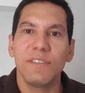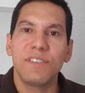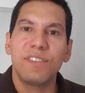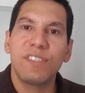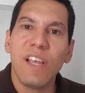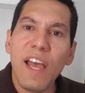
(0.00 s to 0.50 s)

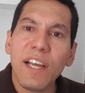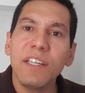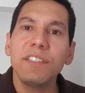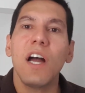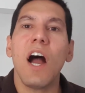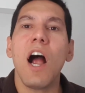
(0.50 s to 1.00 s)

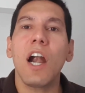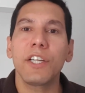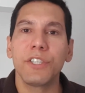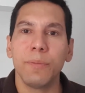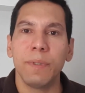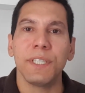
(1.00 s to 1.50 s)
Second
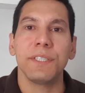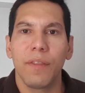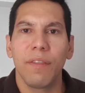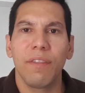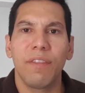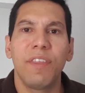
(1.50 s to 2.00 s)

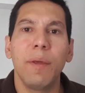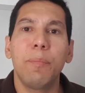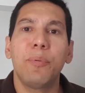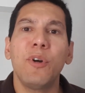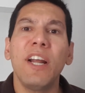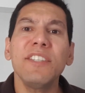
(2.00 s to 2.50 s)
argument the
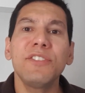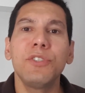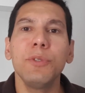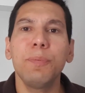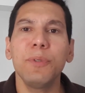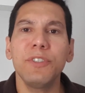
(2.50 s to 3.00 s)

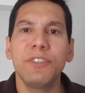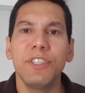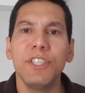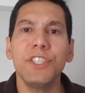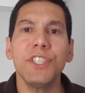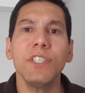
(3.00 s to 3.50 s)

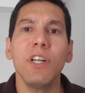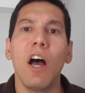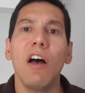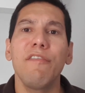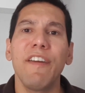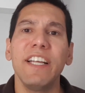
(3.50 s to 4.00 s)
presupposition
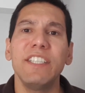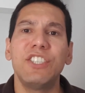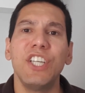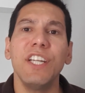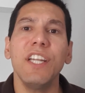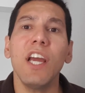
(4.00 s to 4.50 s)
of a
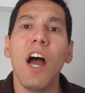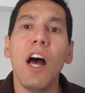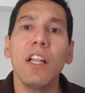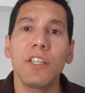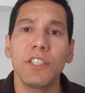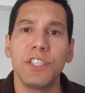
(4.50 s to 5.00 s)

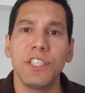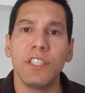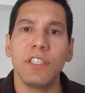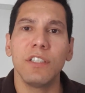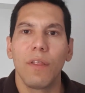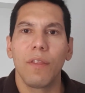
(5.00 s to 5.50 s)

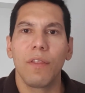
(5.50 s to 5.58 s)
genealogy.